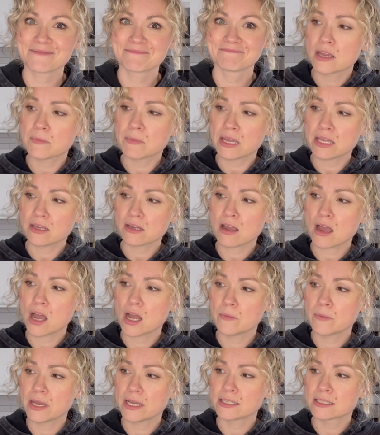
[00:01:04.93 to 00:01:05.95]
He made the
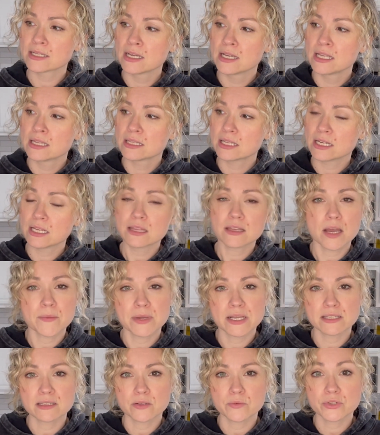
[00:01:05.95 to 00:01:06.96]
comment that he thought my
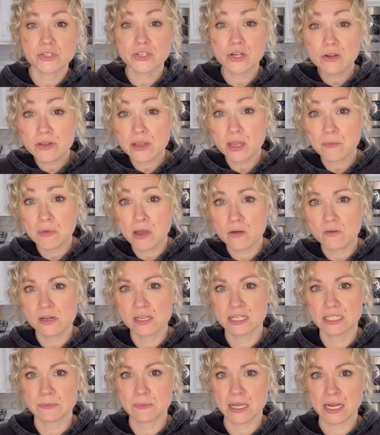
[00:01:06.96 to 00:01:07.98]
son was joking about
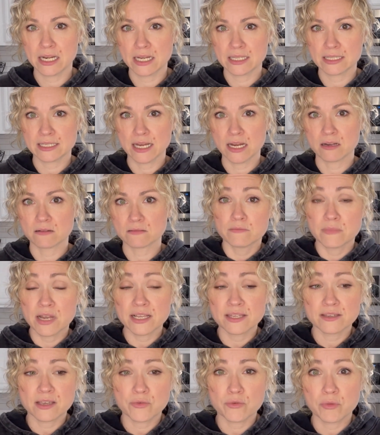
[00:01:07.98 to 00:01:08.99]
wanting to paint his nails. My
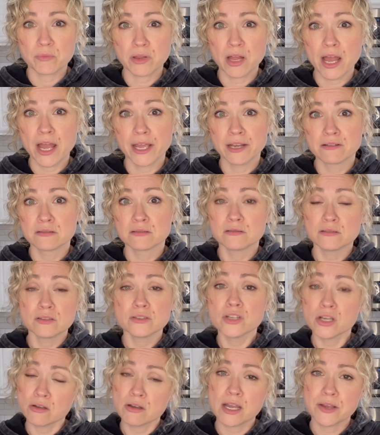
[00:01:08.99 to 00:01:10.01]
son replied,
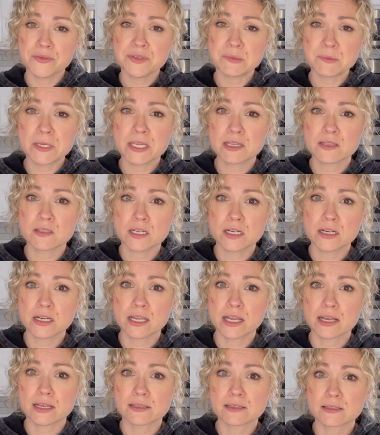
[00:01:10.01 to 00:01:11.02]
no, I was being
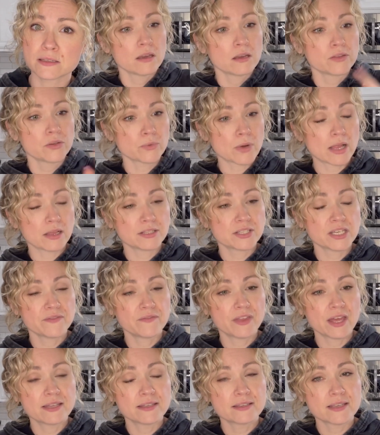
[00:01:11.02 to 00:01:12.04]
serious. The relative
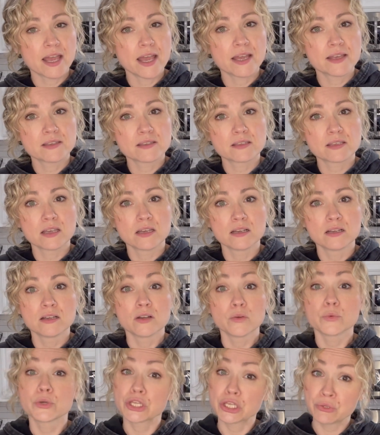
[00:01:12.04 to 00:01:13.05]
then says,
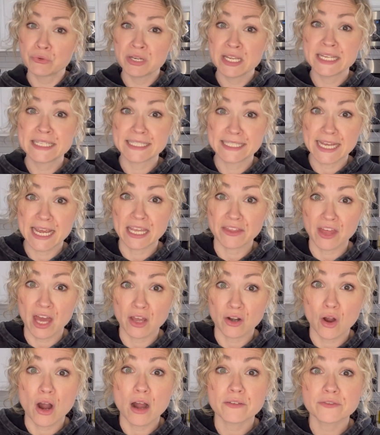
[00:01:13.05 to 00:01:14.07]
well, you need to take that
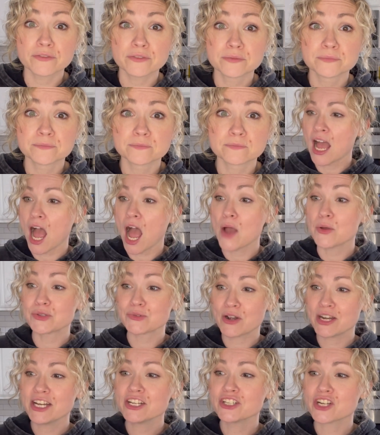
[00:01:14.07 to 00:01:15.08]
off. I was
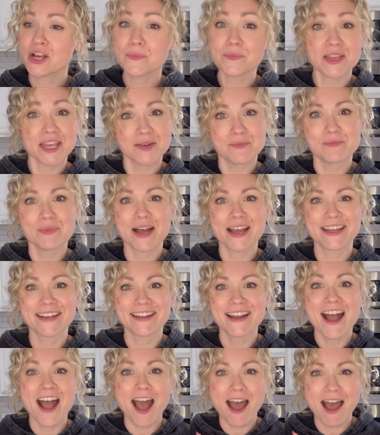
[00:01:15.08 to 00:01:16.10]
ready to jump in, but
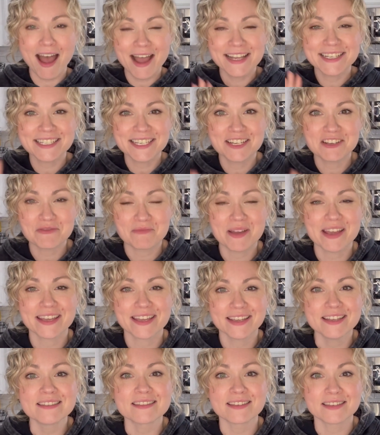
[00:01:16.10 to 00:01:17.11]
I teach my
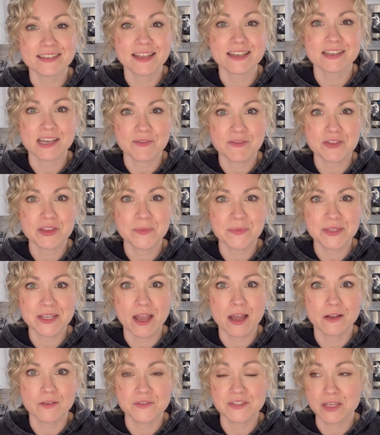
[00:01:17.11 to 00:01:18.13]
kids to stand up for
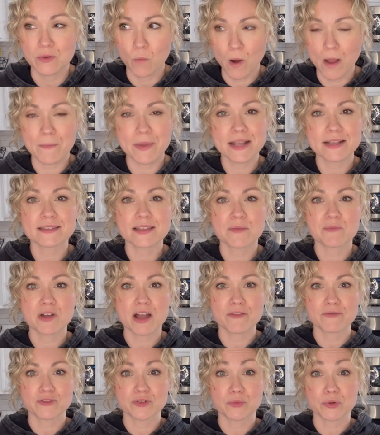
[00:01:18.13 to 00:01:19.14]
themselves and what makes them
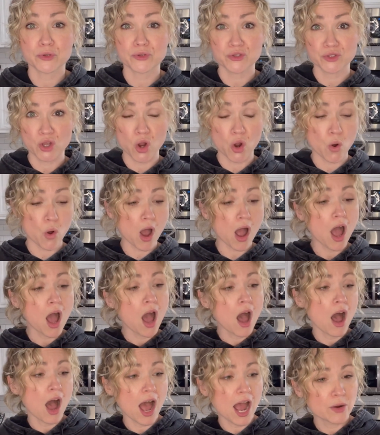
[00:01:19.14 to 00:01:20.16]
comfortable. So
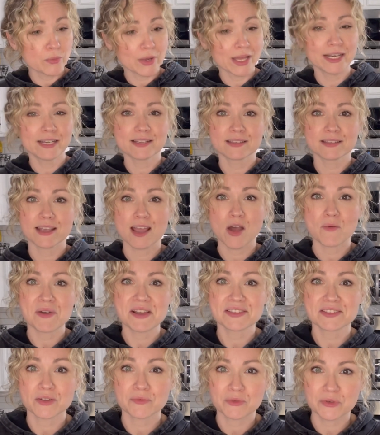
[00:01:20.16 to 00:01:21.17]
I waited to see how my
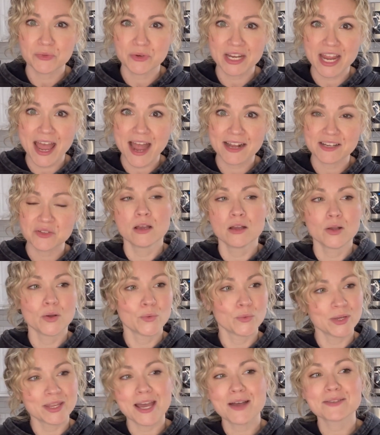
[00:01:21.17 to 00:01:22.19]
son would react.
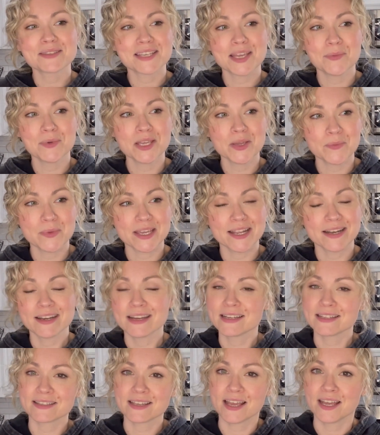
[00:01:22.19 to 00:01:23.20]
Without skipping a beat,
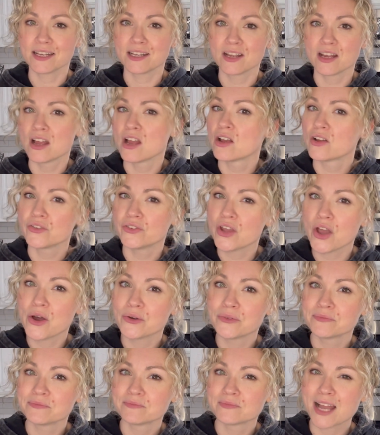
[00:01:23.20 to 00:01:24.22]
he said,
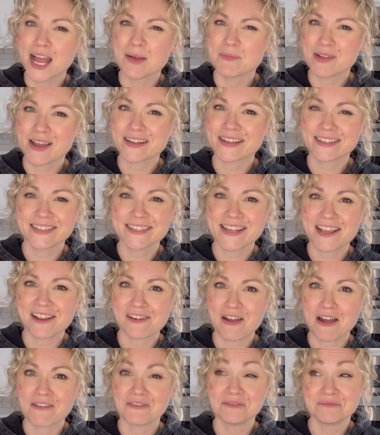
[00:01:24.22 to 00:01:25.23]
no, I'm not gonna take it
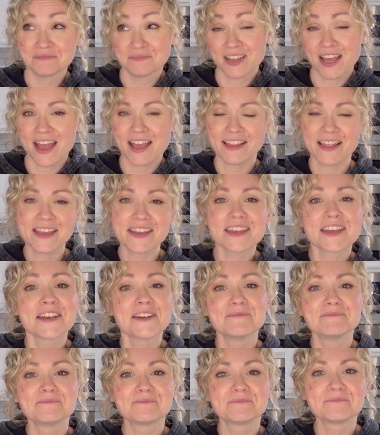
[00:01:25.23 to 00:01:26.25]
off. I like it.
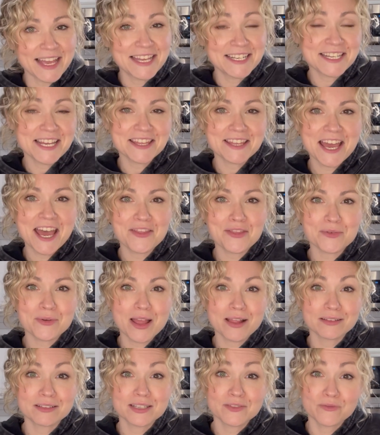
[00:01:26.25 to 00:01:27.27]
And at that, the
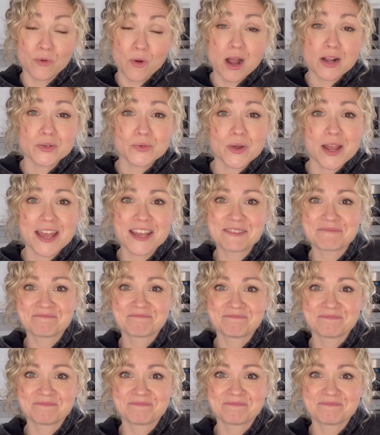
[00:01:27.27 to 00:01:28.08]
relative walked away.